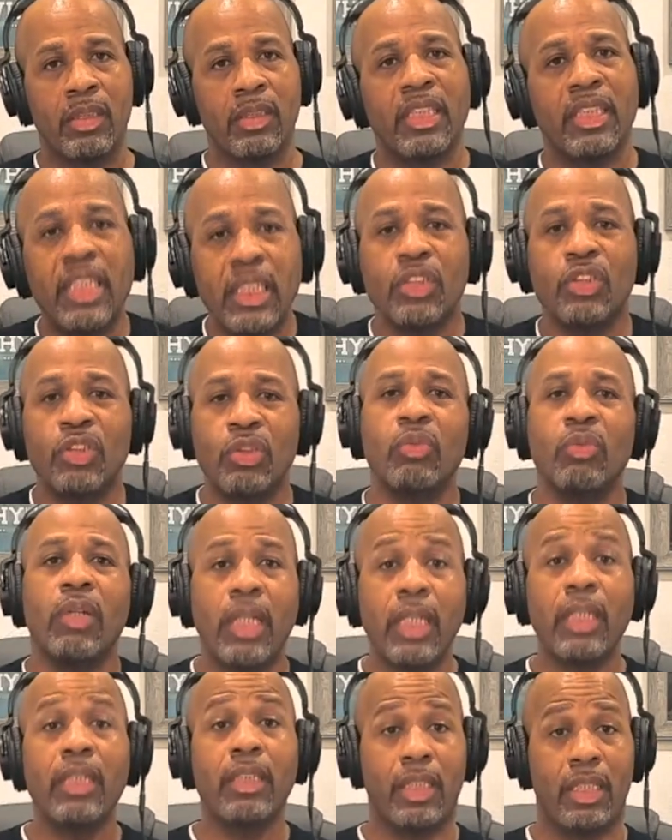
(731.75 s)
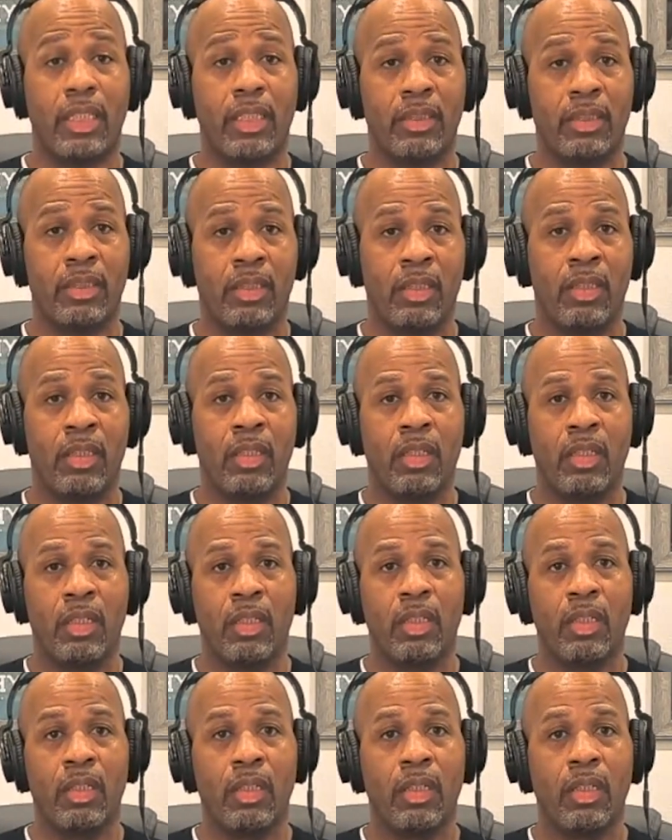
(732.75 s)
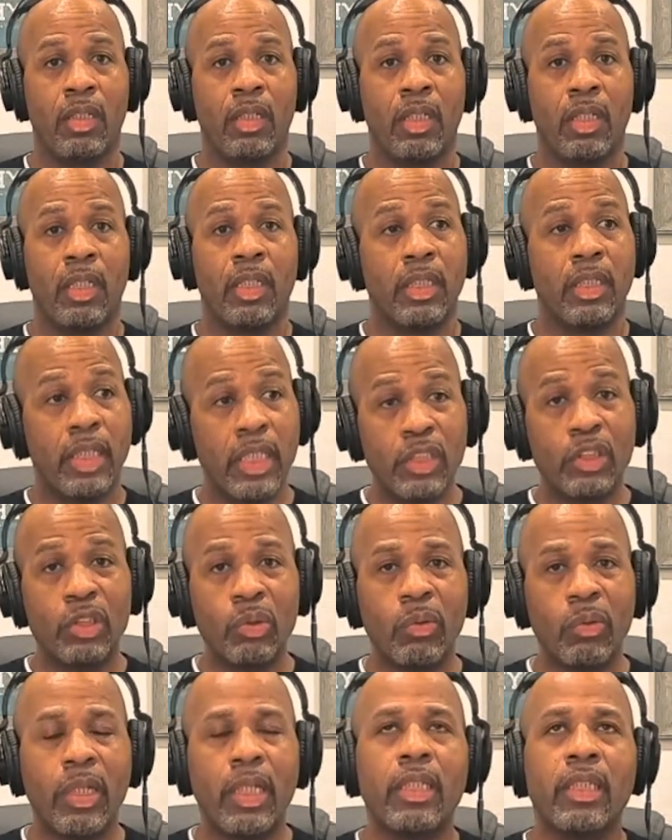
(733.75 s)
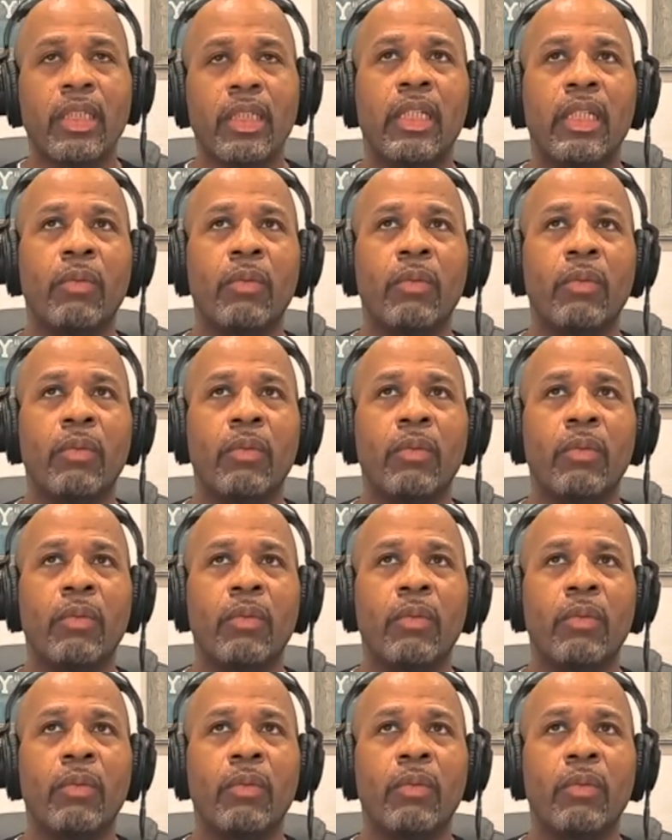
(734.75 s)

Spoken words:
Did you end it? Did you end it?